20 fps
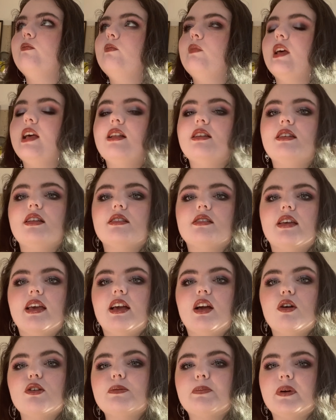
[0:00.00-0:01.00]

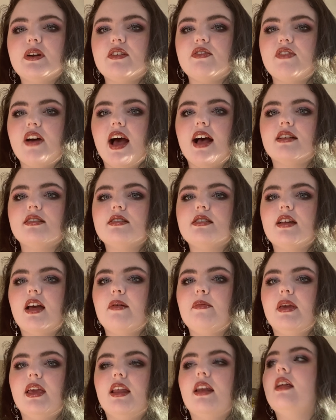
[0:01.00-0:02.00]
it goes pretty fast. I
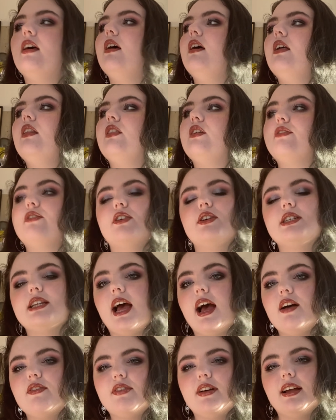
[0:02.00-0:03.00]
mean, the first
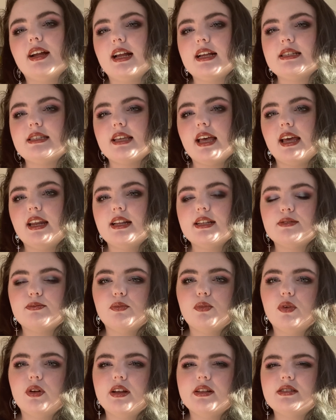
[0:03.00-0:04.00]
half, like I said,
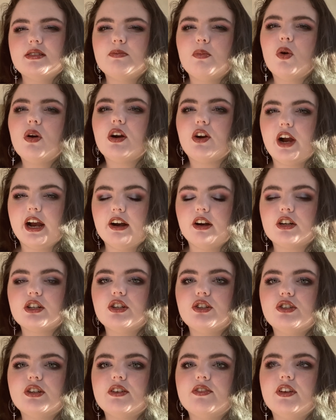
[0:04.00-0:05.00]
it's more
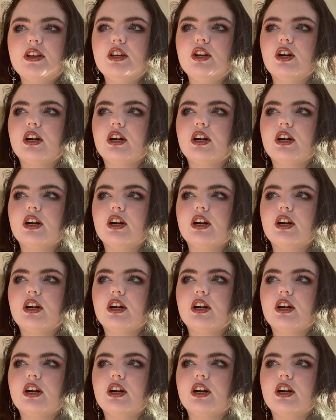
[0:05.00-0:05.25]
character driven.